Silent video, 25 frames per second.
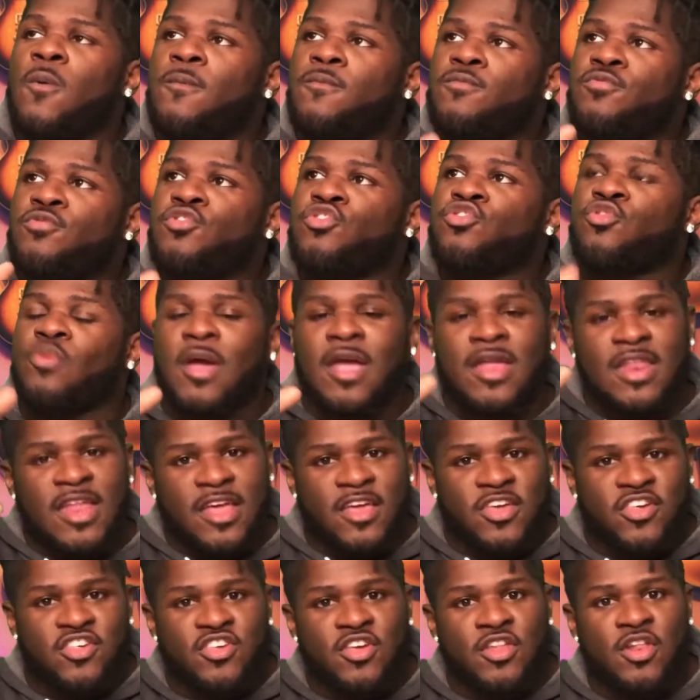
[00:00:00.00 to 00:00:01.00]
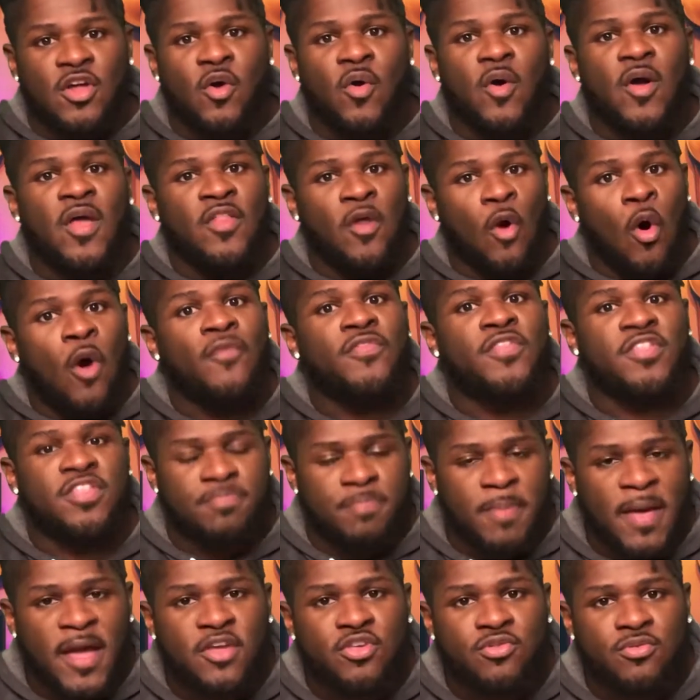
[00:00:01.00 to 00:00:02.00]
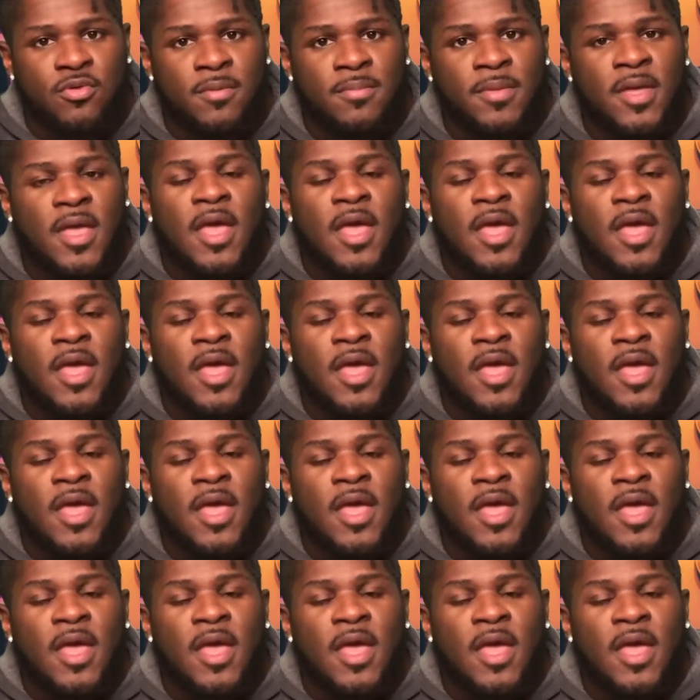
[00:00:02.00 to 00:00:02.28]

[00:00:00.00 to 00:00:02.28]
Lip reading: straight-ish, on the spectrum.